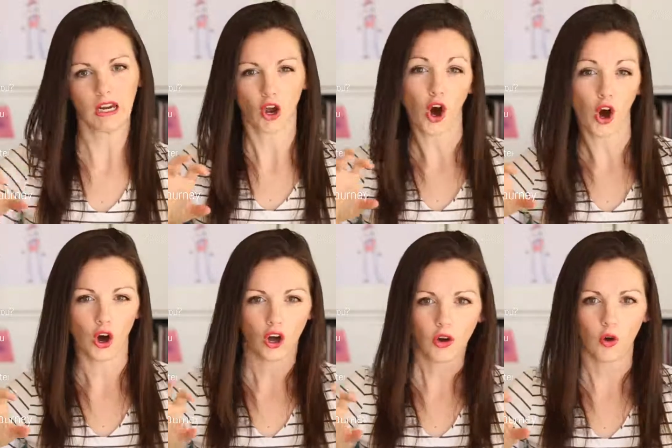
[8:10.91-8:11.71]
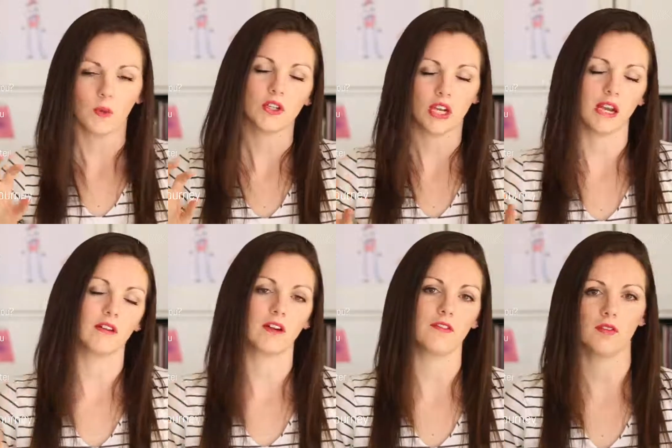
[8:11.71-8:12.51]
cog or which
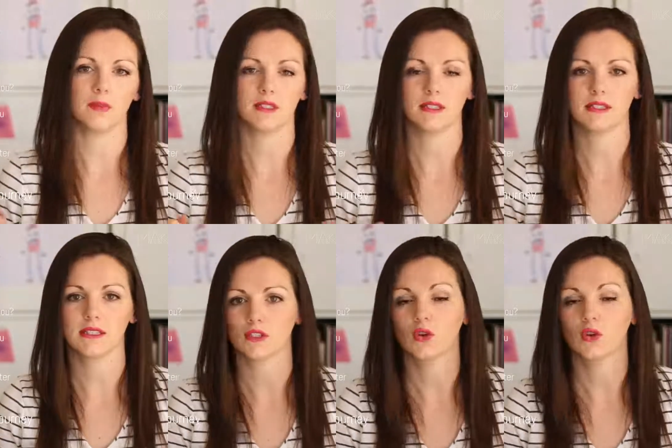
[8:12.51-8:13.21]
area of your business is